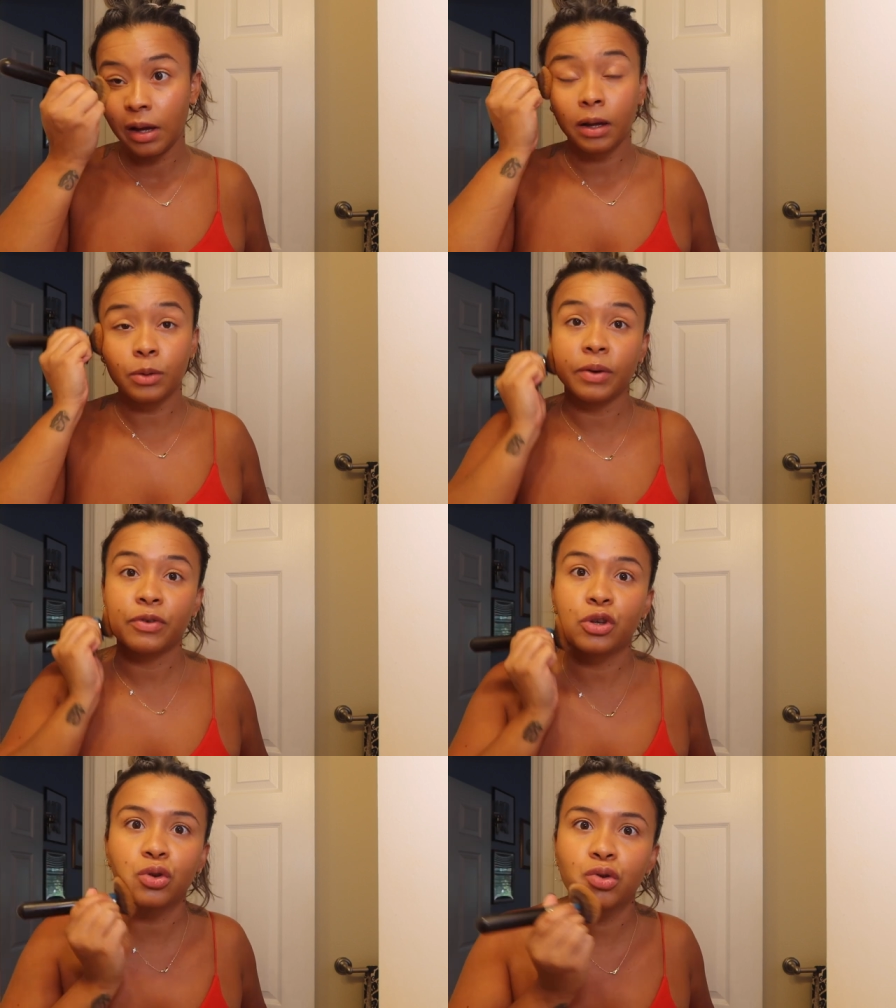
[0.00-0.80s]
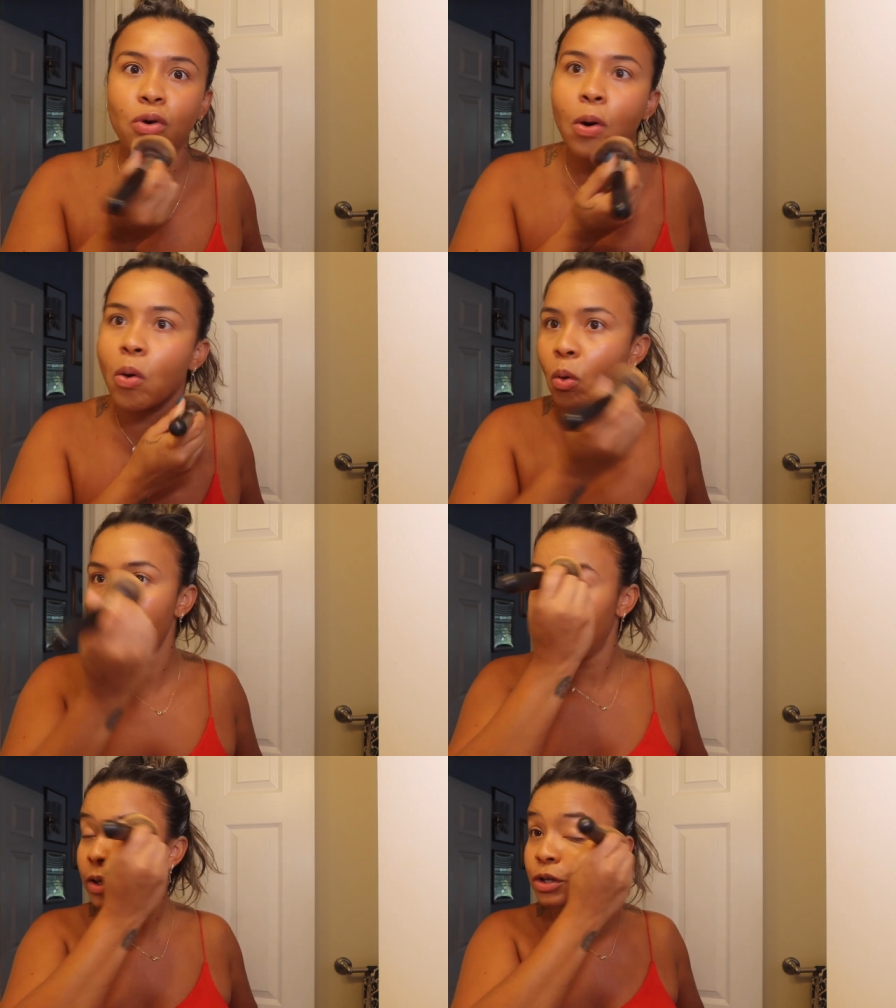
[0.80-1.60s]
because we have so
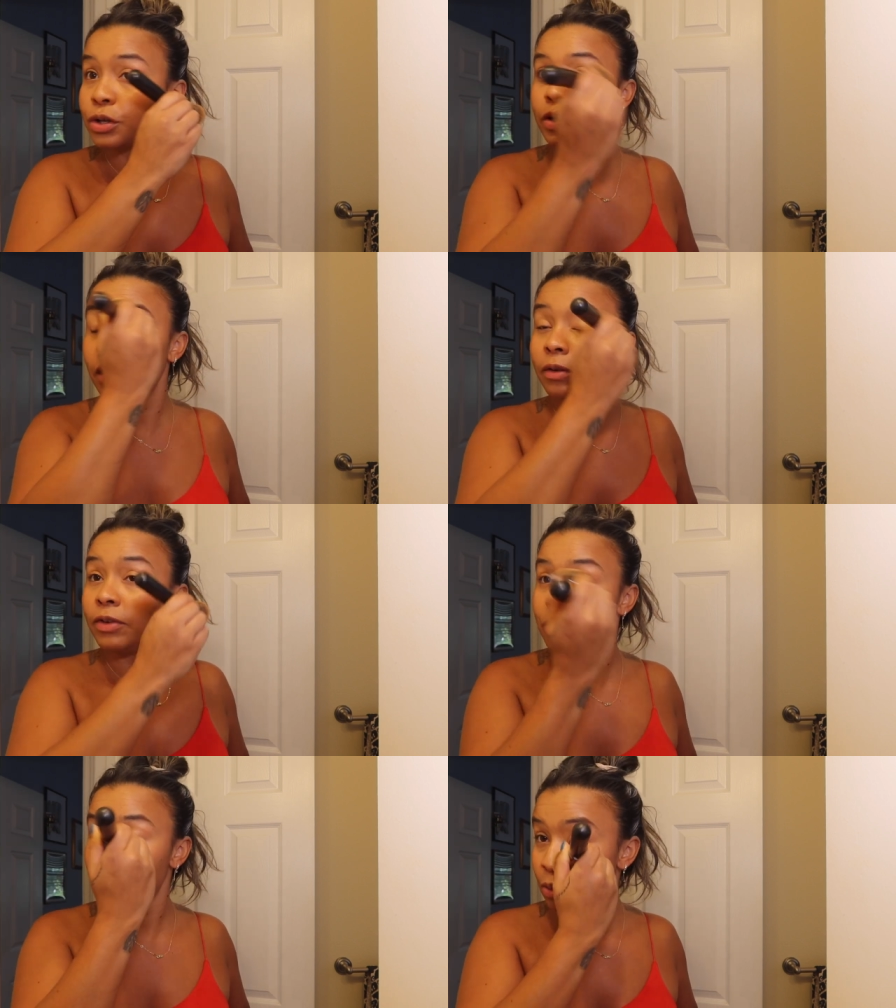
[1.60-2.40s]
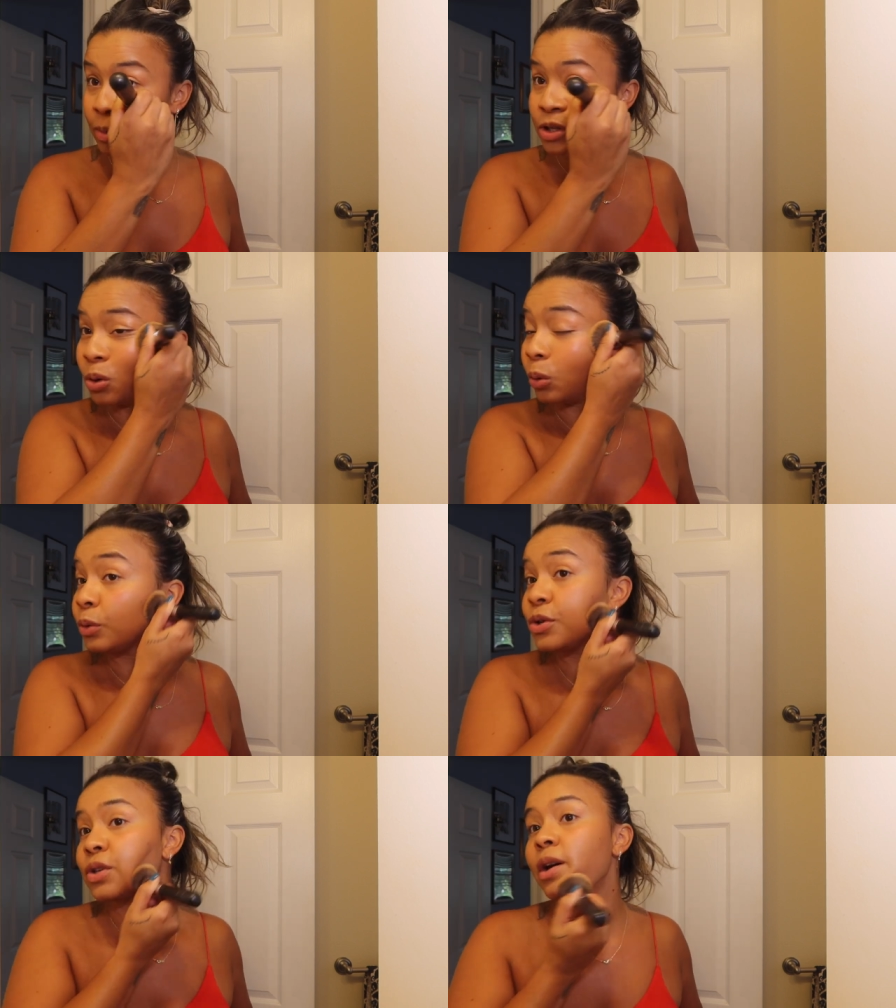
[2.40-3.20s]
much stuff and so much
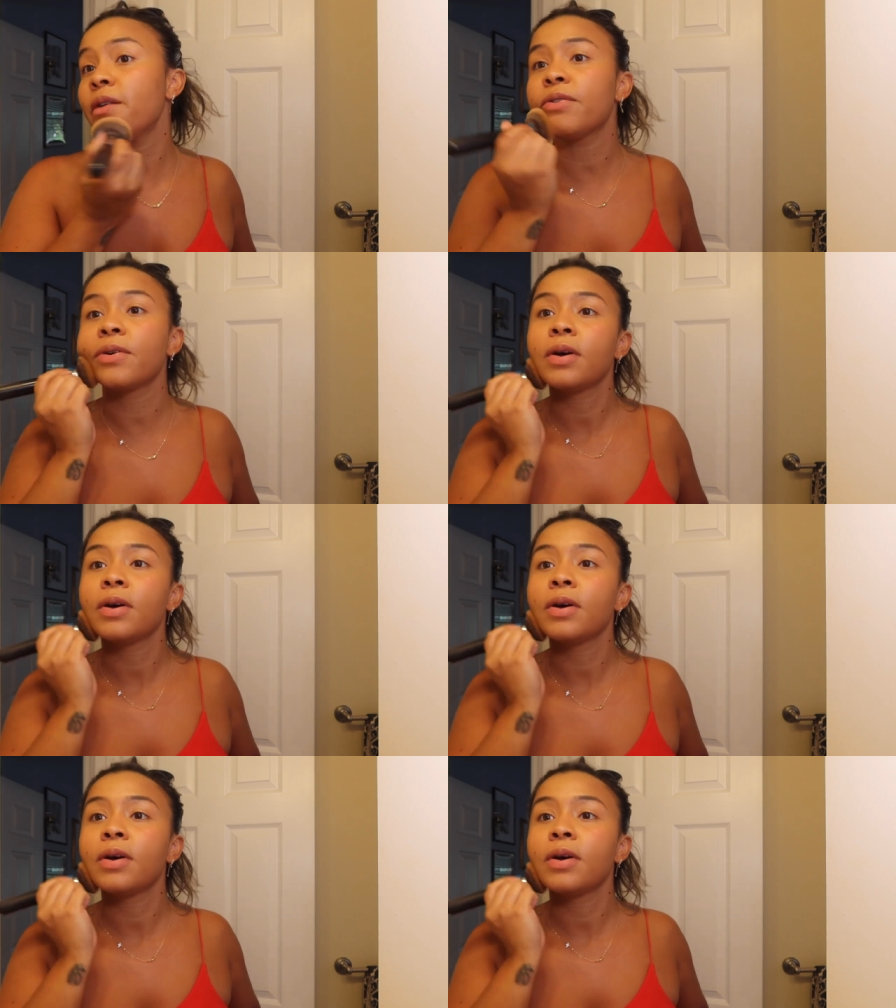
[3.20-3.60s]
old stuff